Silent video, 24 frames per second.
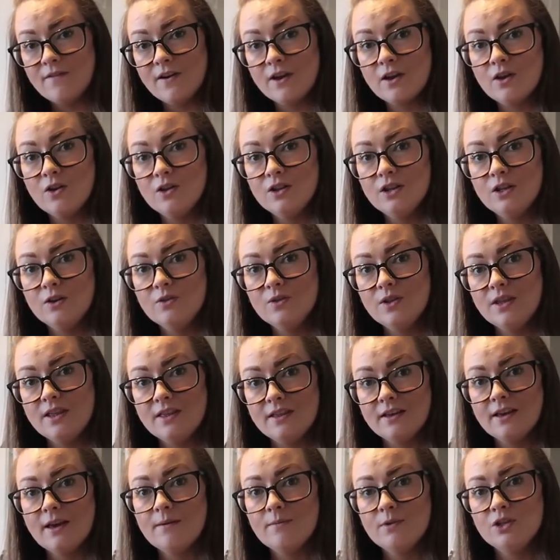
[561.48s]
if I could, the only
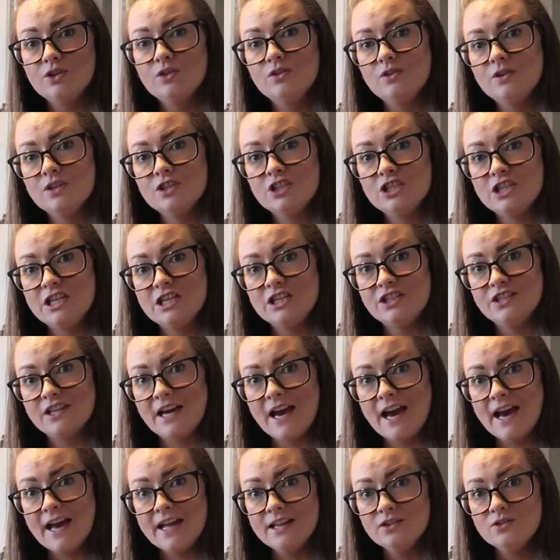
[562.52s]
thing I would do is change the
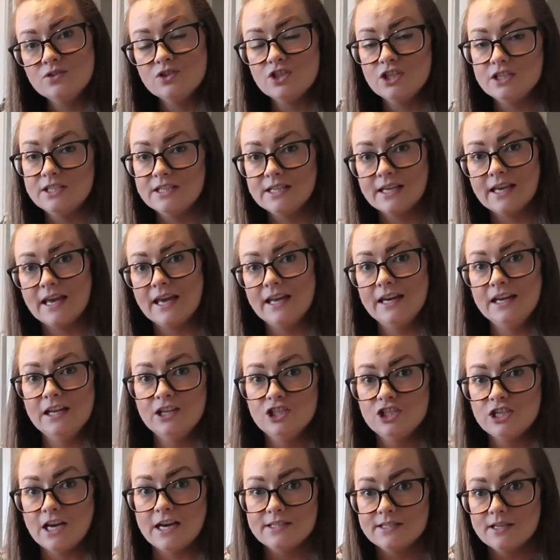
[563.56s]
handles just to kind
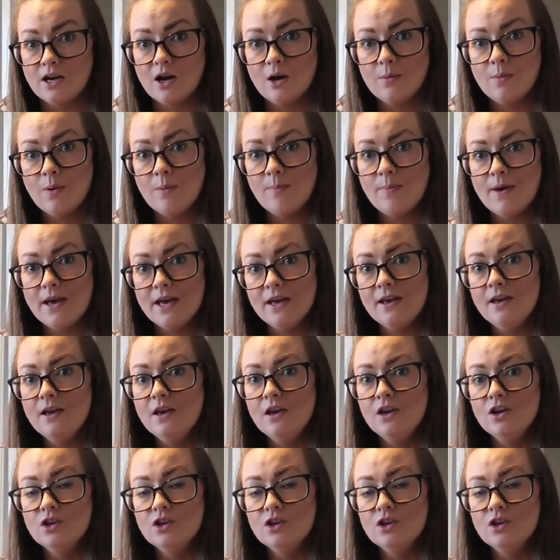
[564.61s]
of jazz it up a bit.